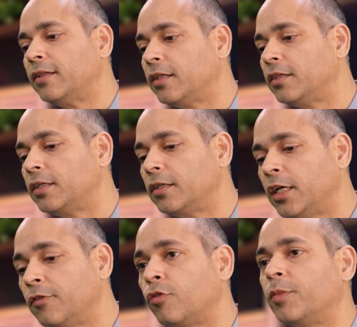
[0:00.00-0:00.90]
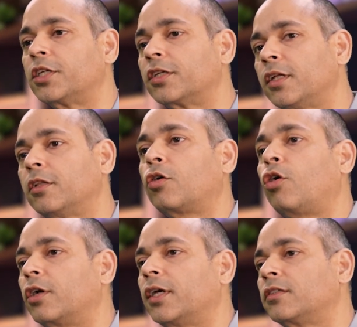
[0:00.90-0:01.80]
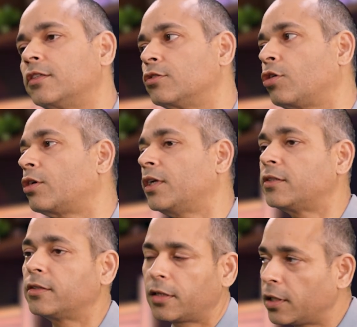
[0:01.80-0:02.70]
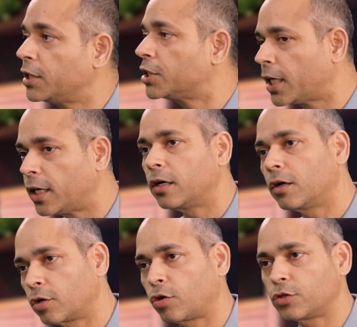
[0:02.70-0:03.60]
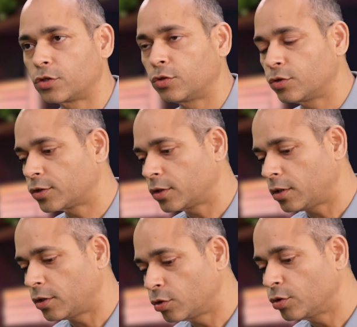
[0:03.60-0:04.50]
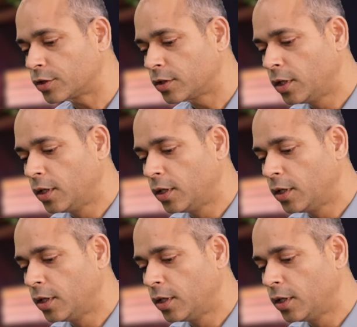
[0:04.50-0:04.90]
then the information and the context is not necessarily shared across those tools.